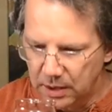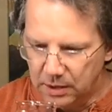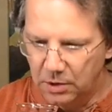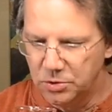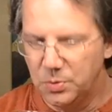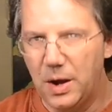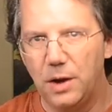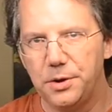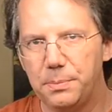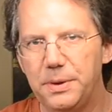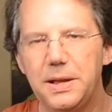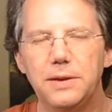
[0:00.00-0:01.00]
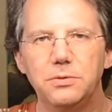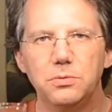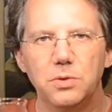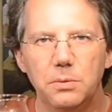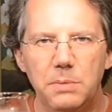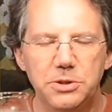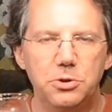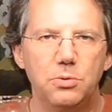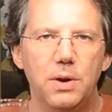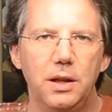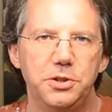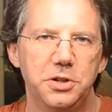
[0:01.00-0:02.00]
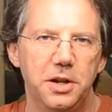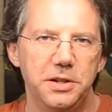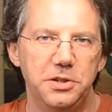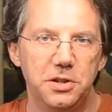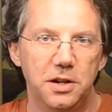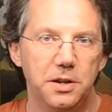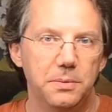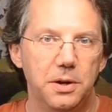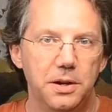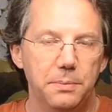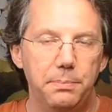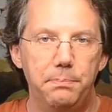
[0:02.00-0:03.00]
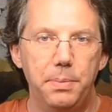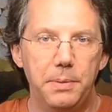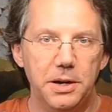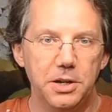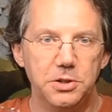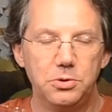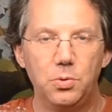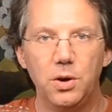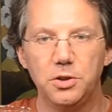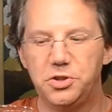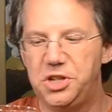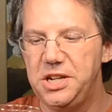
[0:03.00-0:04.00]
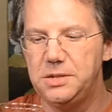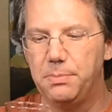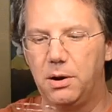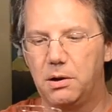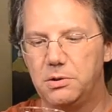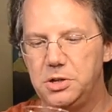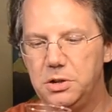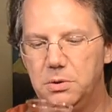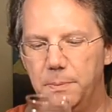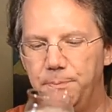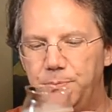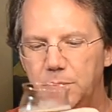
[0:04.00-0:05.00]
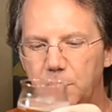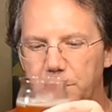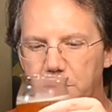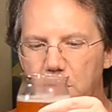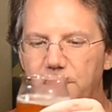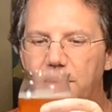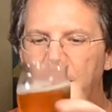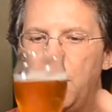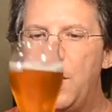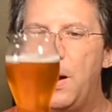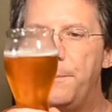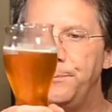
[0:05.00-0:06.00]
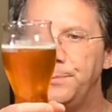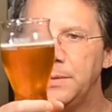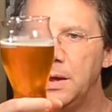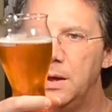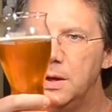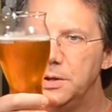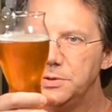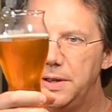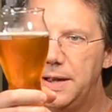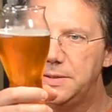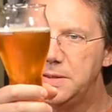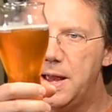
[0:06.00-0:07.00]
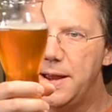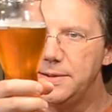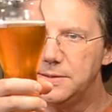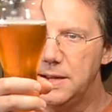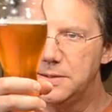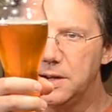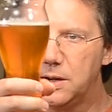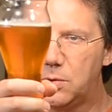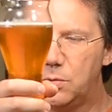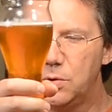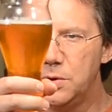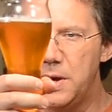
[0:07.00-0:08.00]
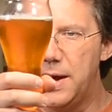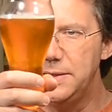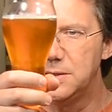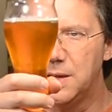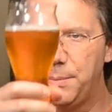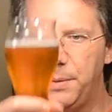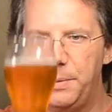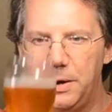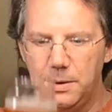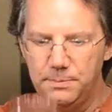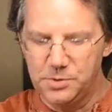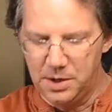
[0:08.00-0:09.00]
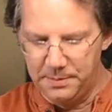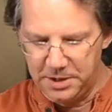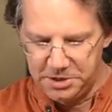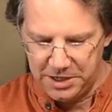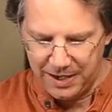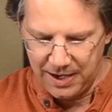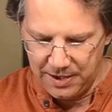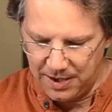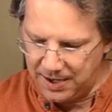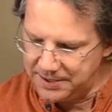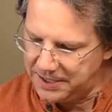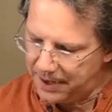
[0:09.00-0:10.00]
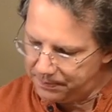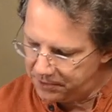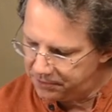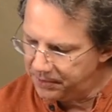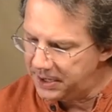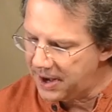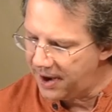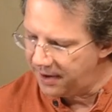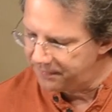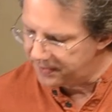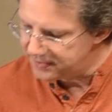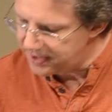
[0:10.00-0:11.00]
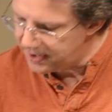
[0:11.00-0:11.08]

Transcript: Goes well. You can put that mustard, relish, and onions on a grilled cheeseburger, too. Would go very well. So that's nice. That's a nice summer beer. So I'm going to check into Untappd at 3.5 on